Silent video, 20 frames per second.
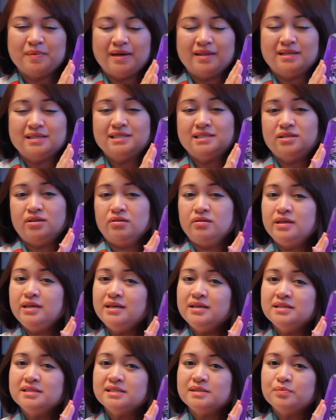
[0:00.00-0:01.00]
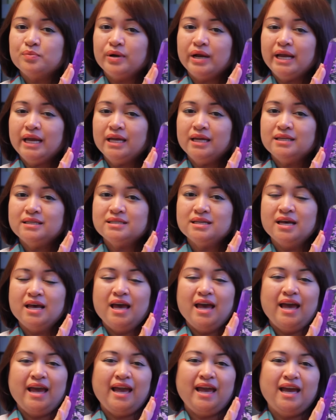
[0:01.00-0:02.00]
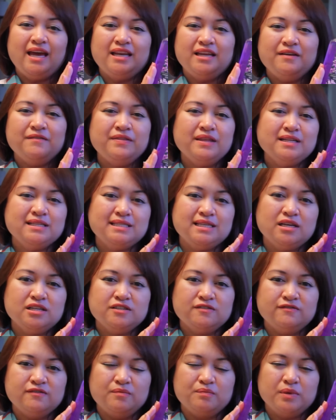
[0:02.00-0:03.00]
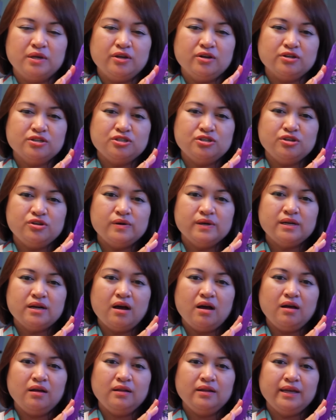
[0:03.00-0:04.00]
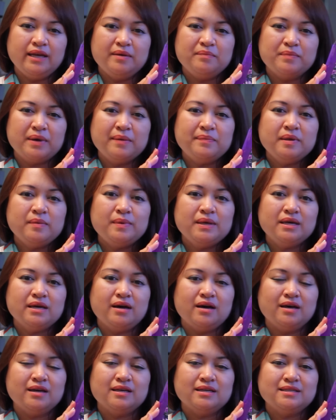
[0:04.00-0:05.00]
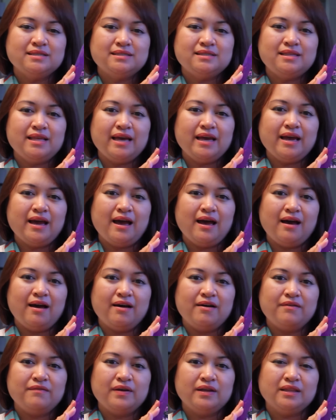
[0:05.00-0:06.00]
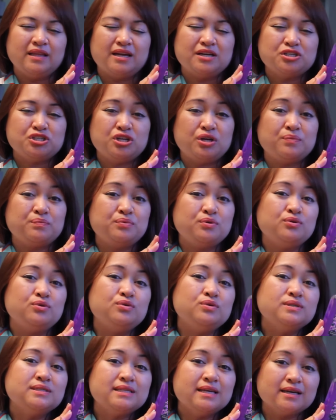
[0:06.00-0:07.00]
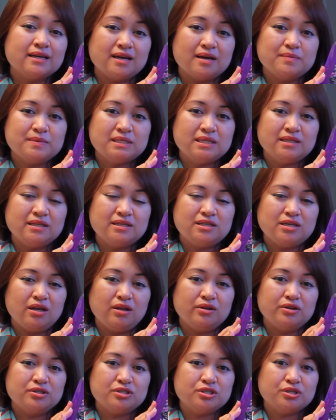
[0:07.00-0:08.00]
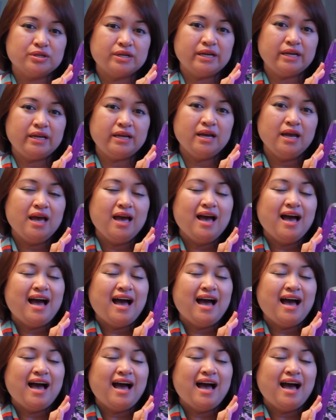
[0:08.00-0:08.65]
by the Silkience brand, and if that sounds familiar to you at all, it might be because they have a lot of shampoos that come to the Dollar Tree.